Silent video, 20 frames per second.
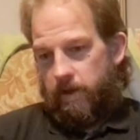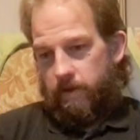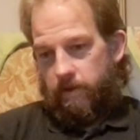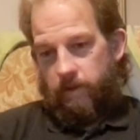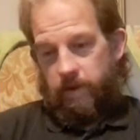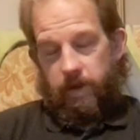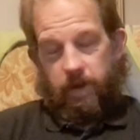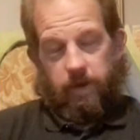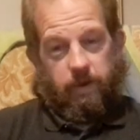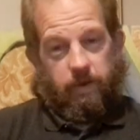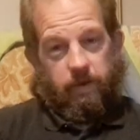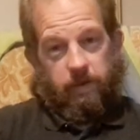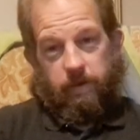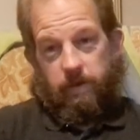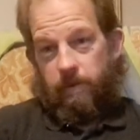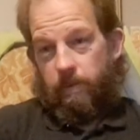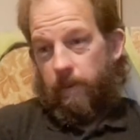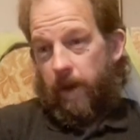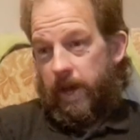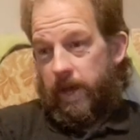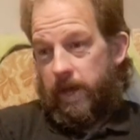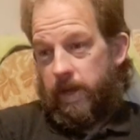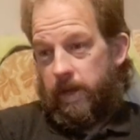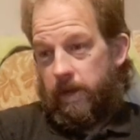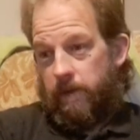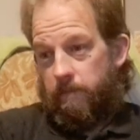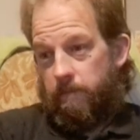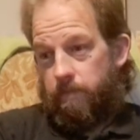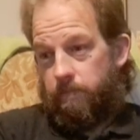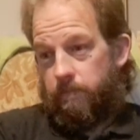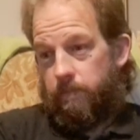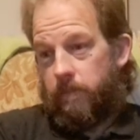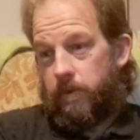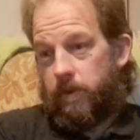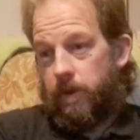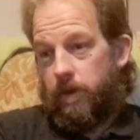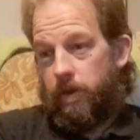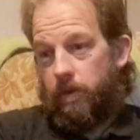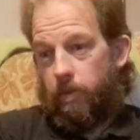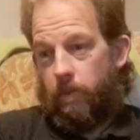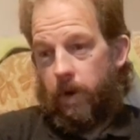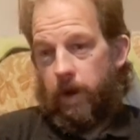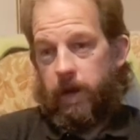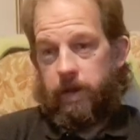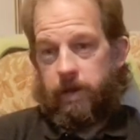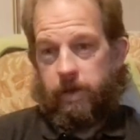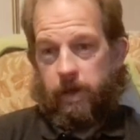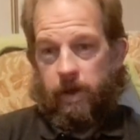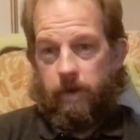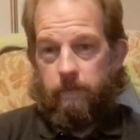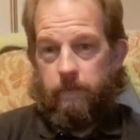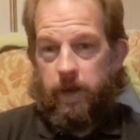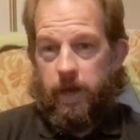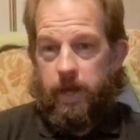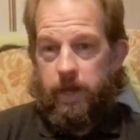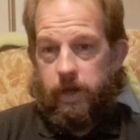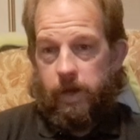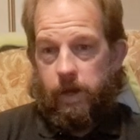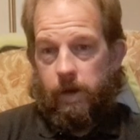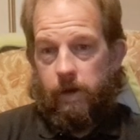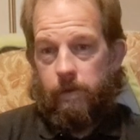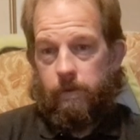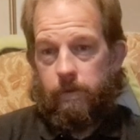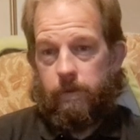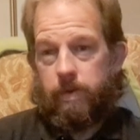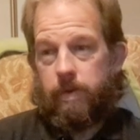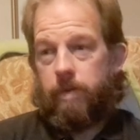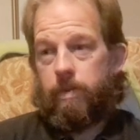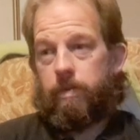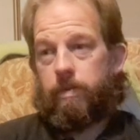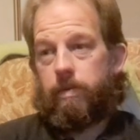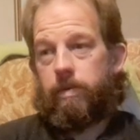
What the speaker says: "Well, look, the way the words that are being used,